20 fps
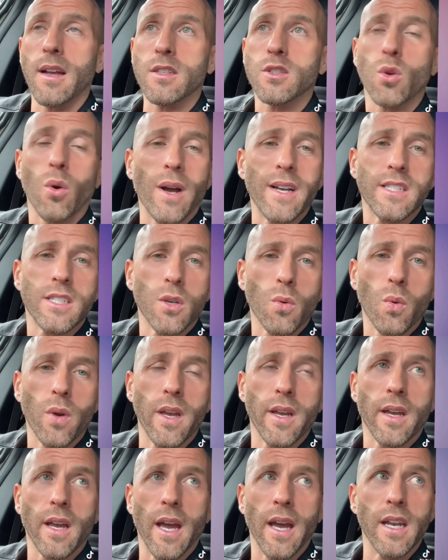twice a
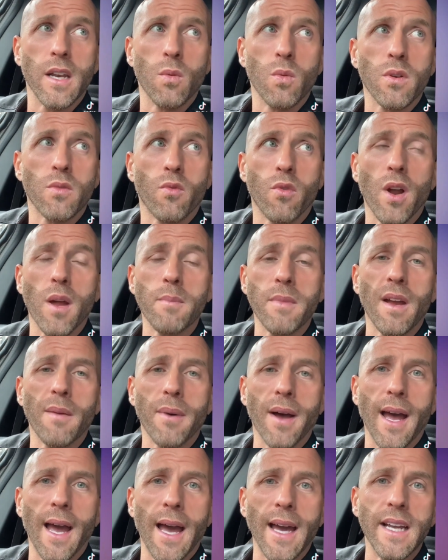week, and it would run me
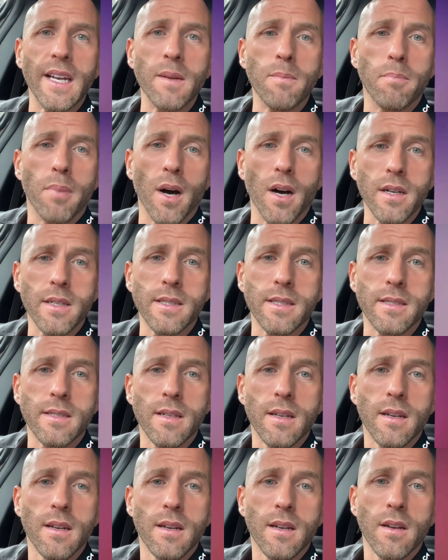about
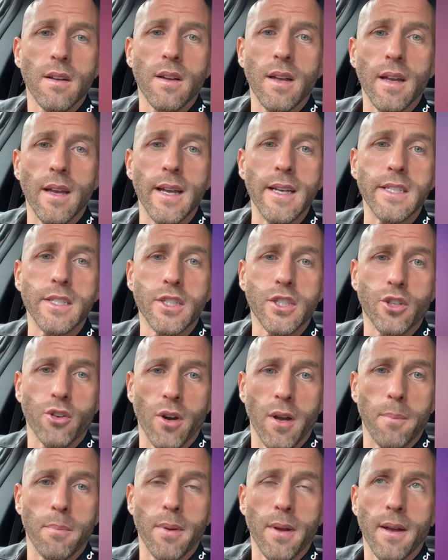$80 each
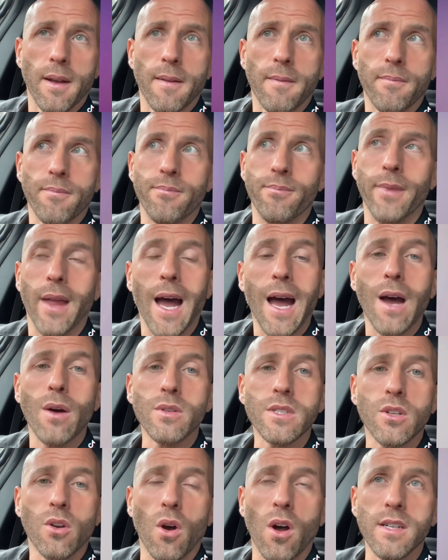trip. Now
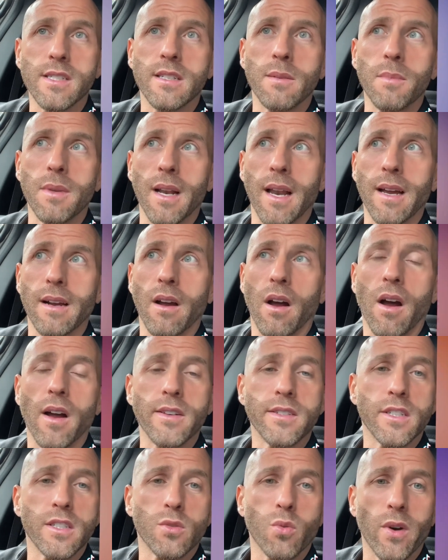it's costing me like
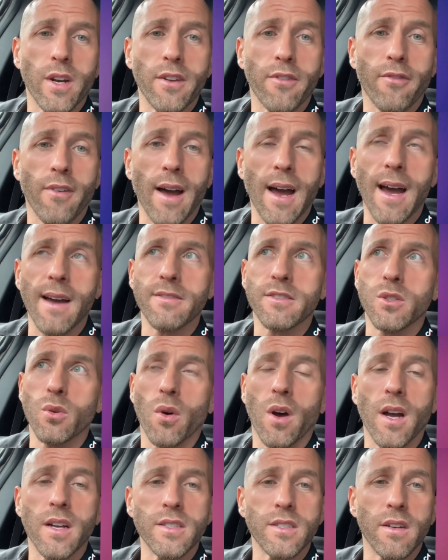$125 to
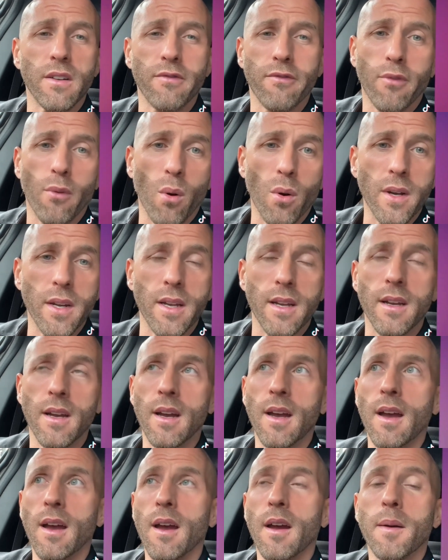$140
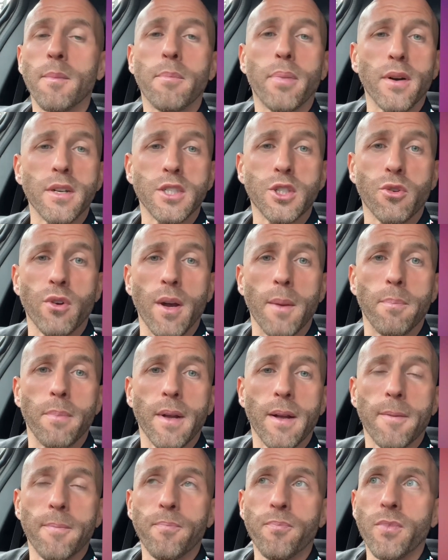per trip.
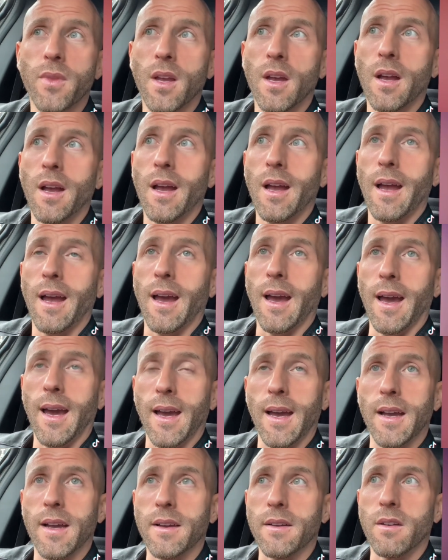
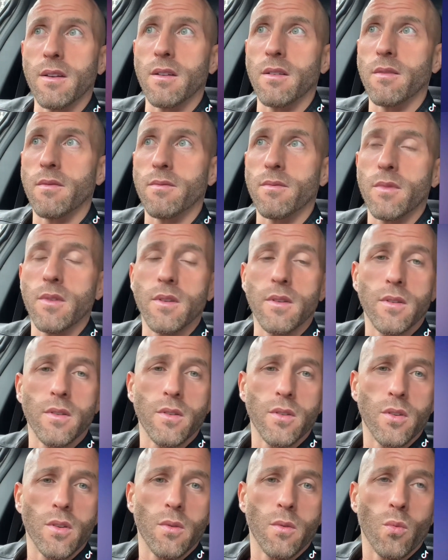And
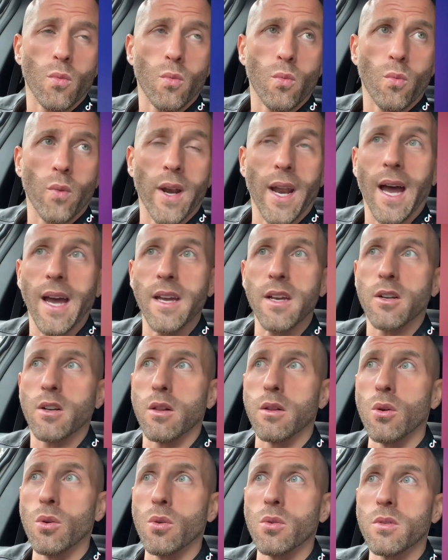when I
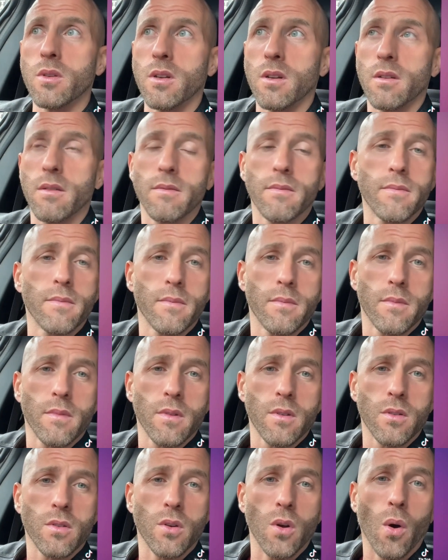include
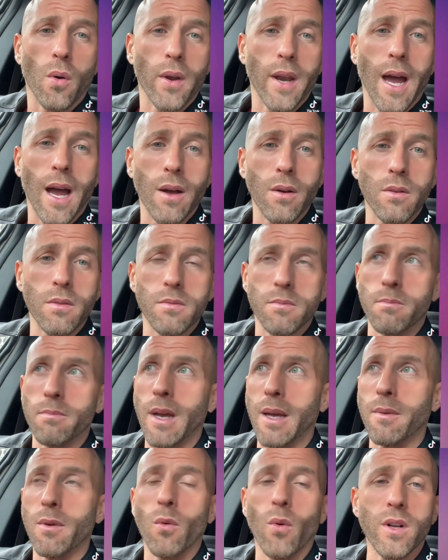going out
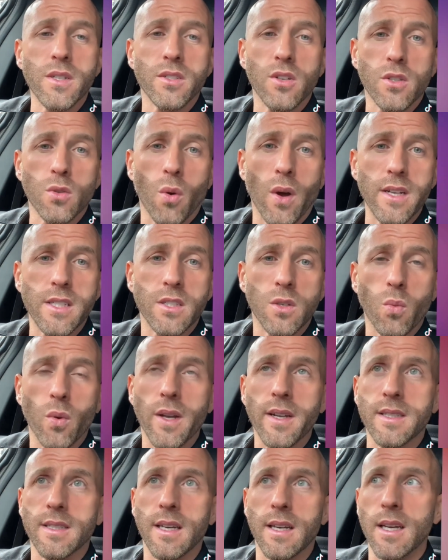maybe once or twice a
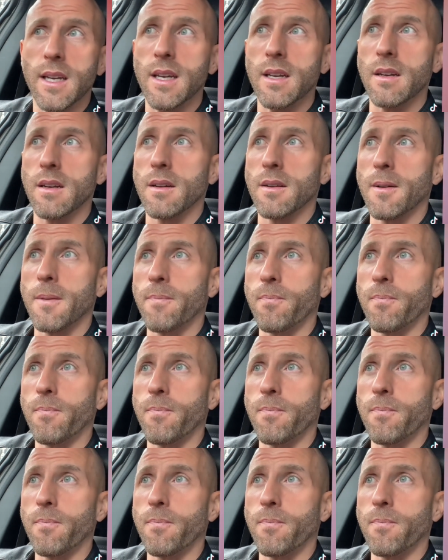week to eat,